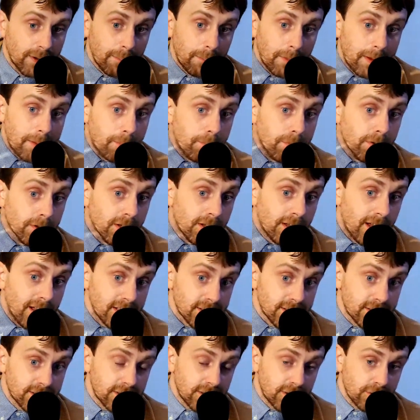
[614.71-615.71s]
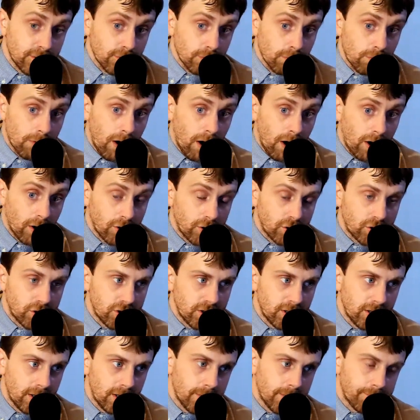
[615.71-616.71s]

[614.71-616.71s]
It, it blends too much,